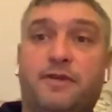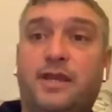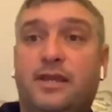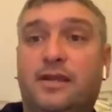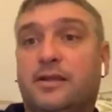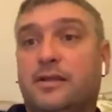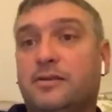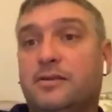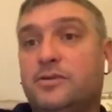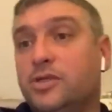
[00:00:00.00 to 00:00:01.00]
feet and
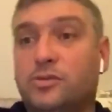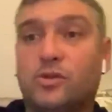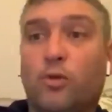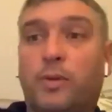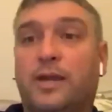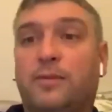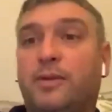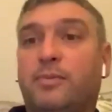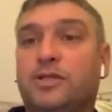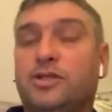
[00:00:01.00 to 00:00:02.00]
to go by
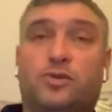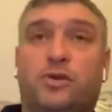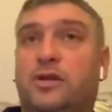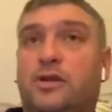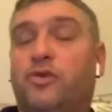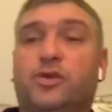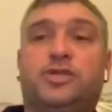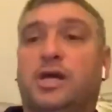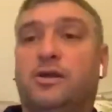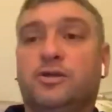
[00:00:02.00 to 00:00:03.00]
people. He just wanted to run
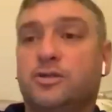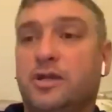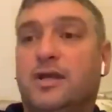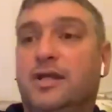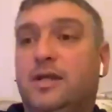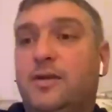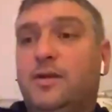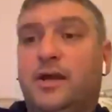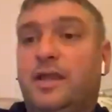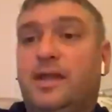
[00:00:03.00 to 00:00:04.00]
the channels.
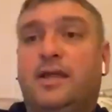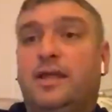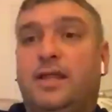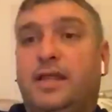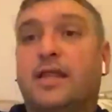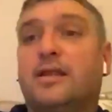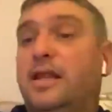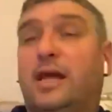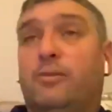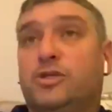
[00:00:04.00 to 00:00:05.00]
And
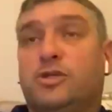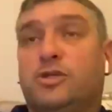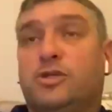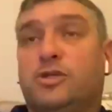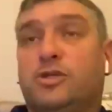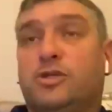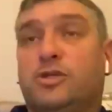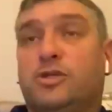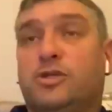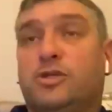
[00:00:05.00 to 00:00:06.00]
that wasn't
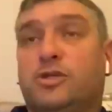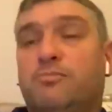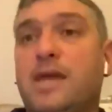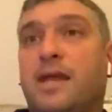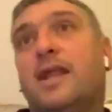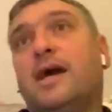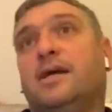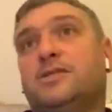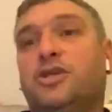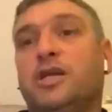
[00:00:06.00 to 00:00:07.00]
me. And then I had to
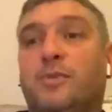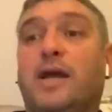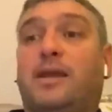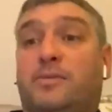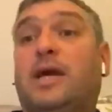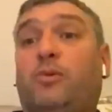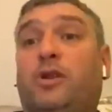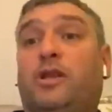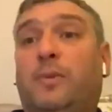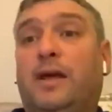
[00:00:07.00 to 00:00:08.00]
change my game because I wanted
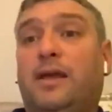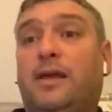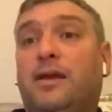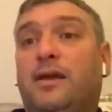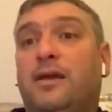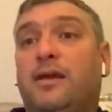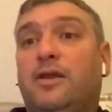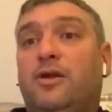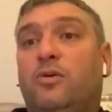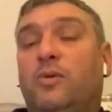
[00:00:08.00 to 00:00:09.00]
to play.
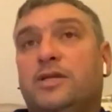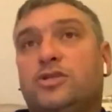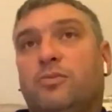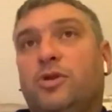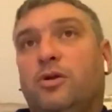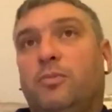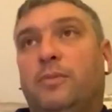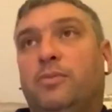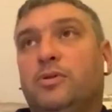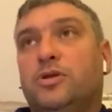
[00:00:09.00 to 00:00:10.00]
Where some young
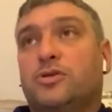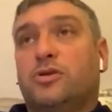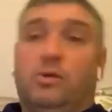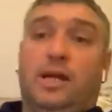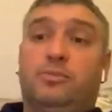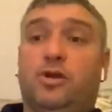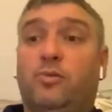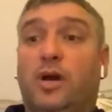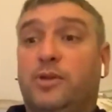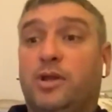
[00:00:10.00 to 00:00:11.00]
people just go, well, I'm doing
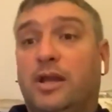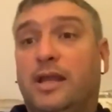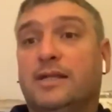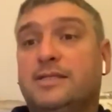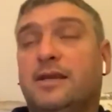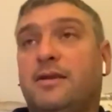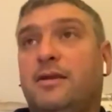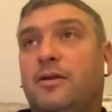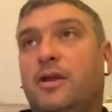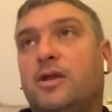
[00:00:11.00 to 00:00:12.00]
what I'm doing and that's it.
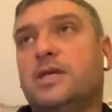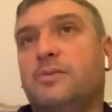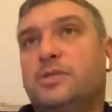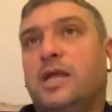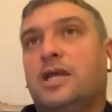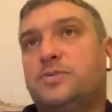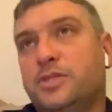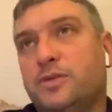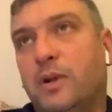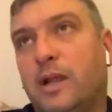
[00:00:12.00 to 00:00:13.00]
Because I was desperate
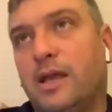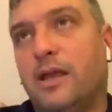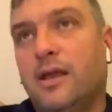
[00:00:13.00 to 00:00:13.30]
to play.